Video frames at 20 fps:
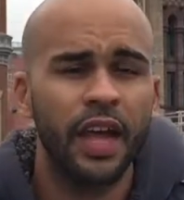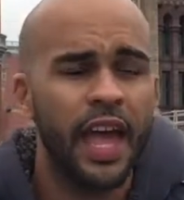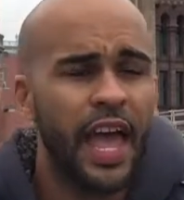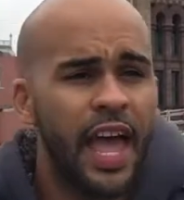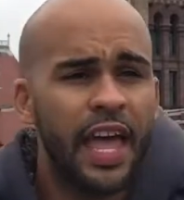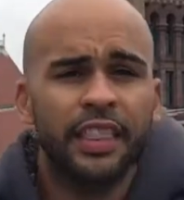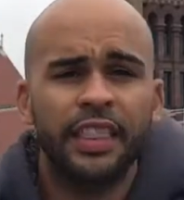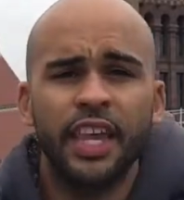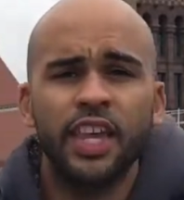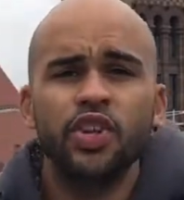
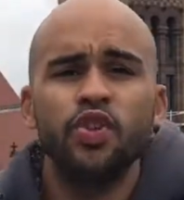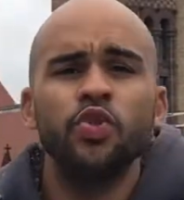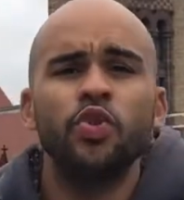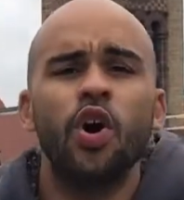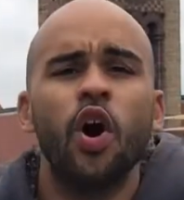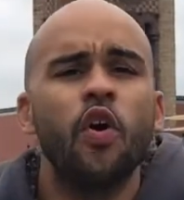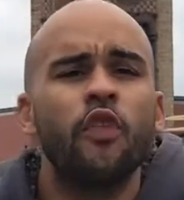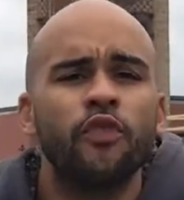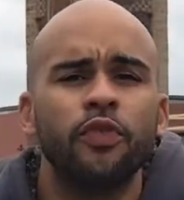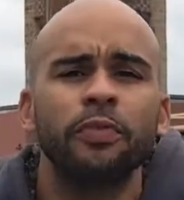And then you
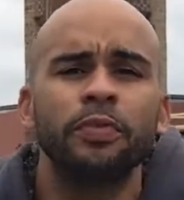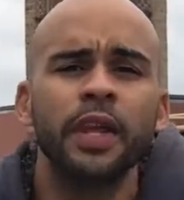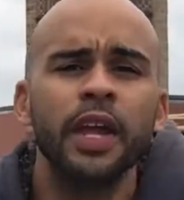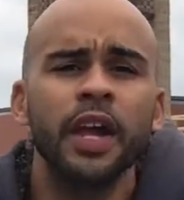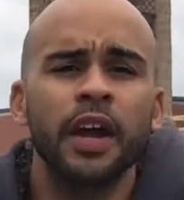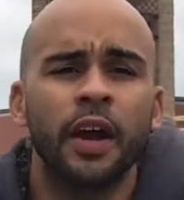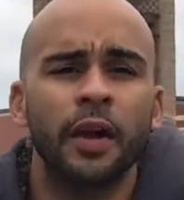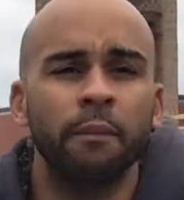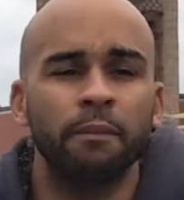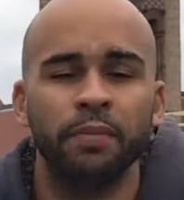go from
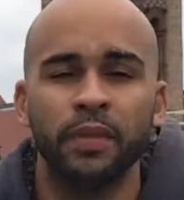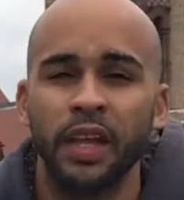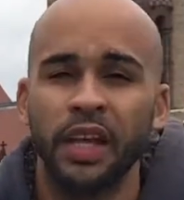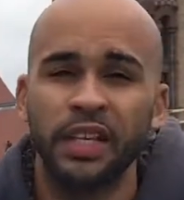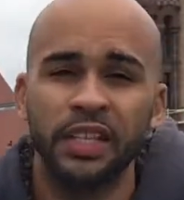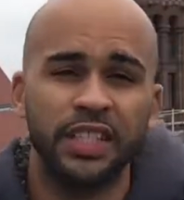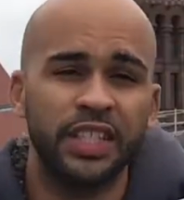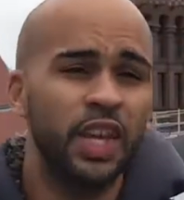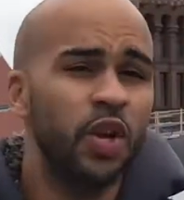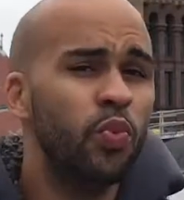there.
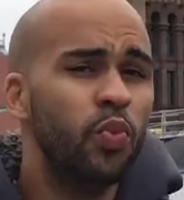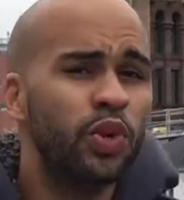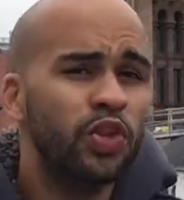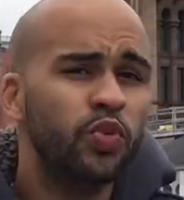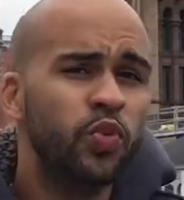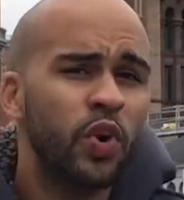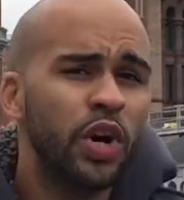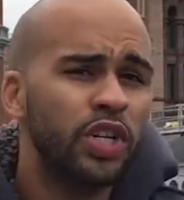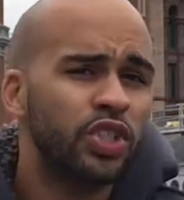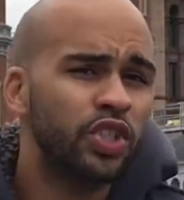See which
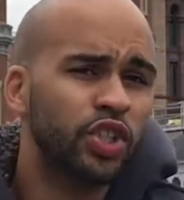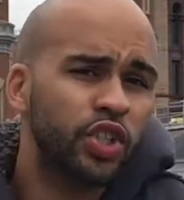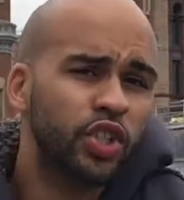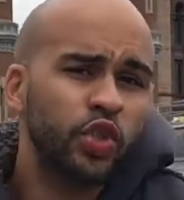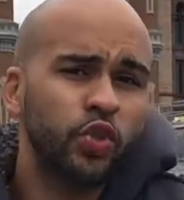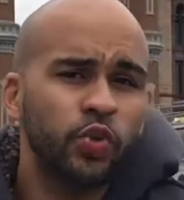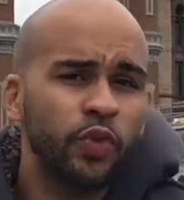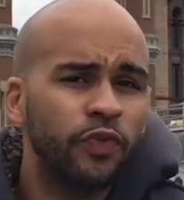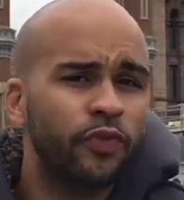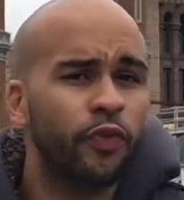ones are
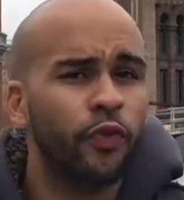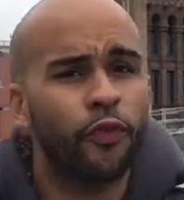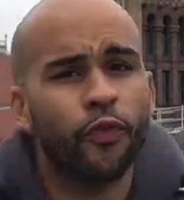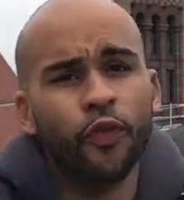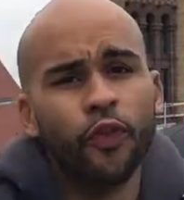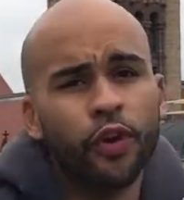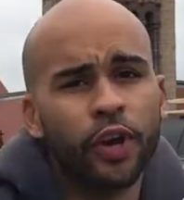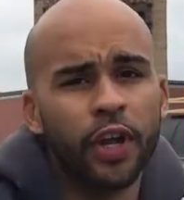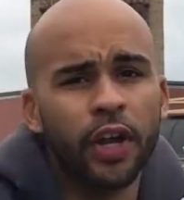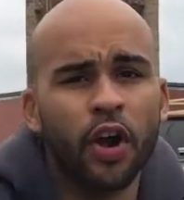shooting for
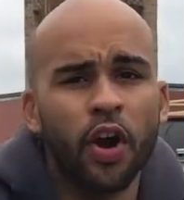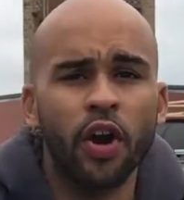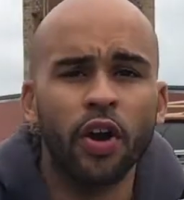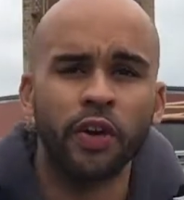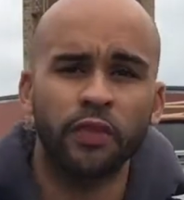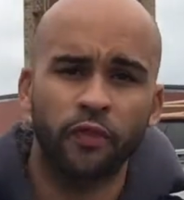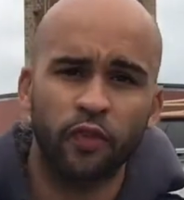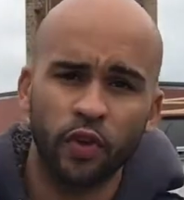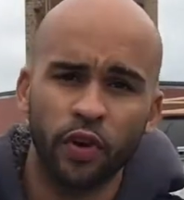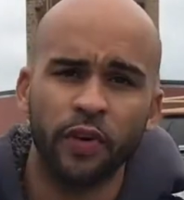free or
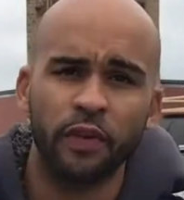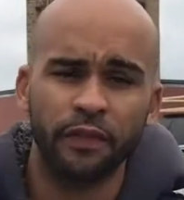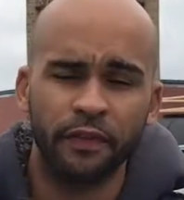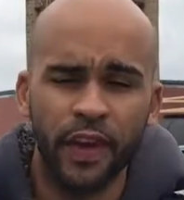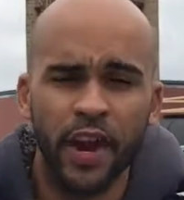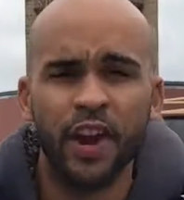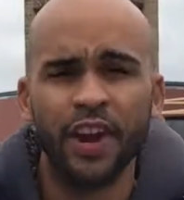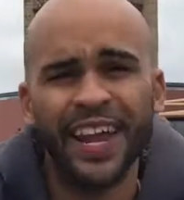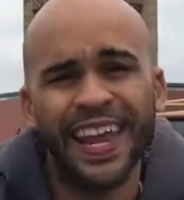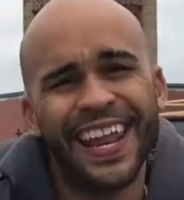for very